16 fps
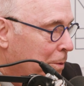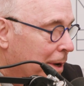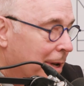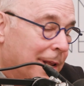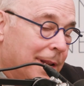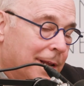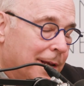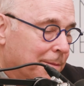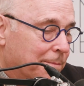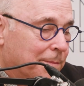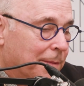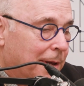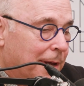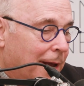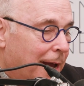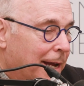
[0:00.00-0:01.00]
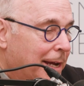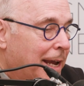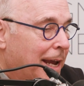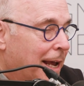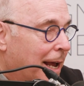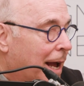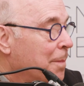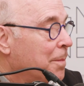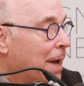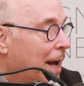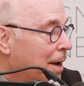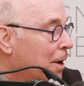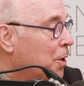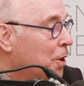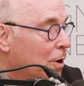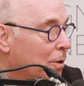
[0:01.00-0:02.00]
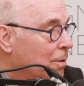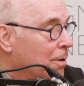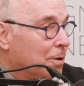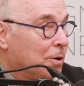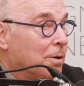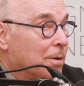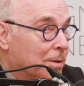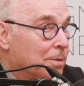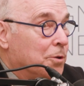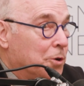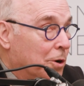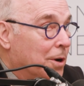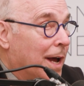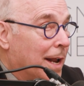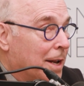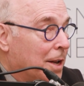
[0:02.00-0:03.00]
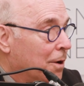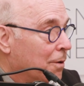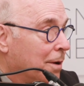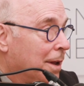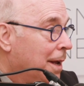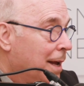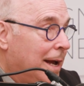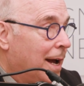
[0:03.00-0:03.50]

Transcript: put. And I'm not alone. You're not alone.